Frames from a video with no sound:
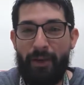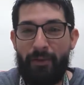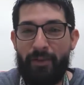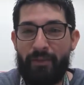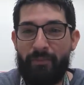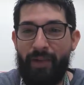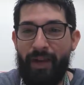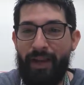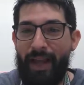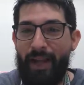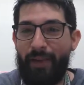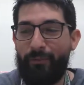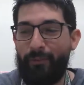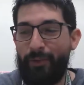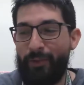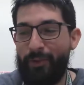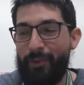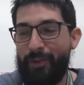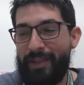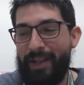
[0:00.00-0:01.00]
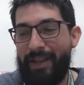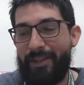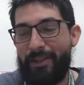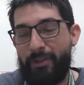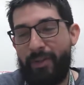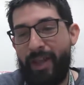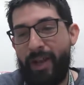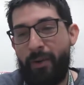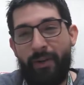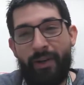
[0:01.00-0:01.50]
that was my FU because I
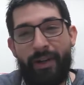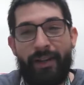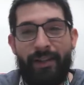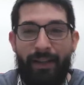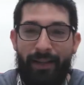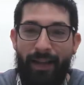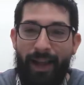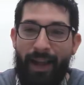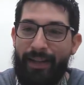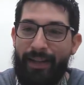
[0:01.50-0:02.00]
knew they weren't gonna